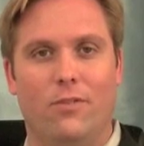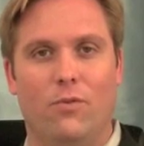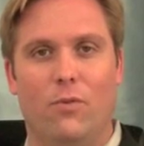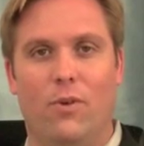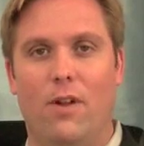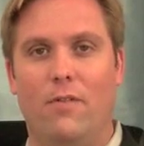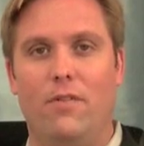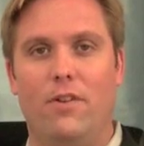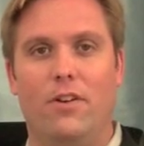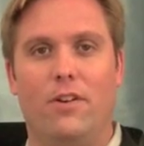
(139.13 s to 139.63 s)

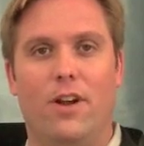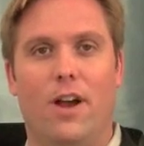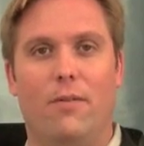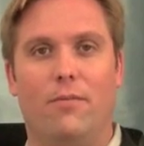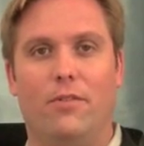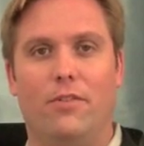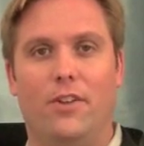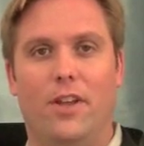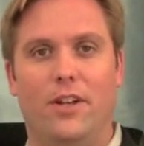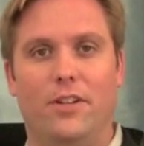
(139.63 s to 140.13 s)
whatever your
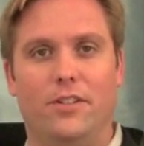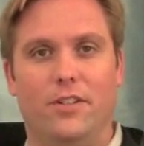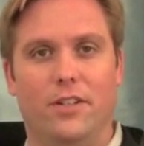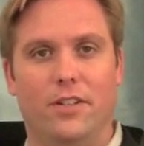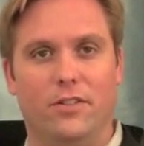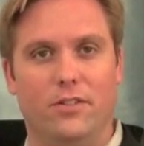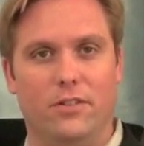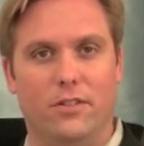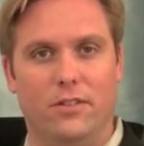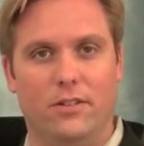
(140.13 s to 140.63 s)
conversation
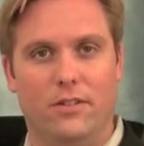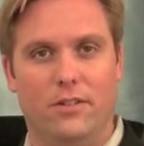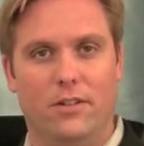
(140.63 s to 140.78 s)
is.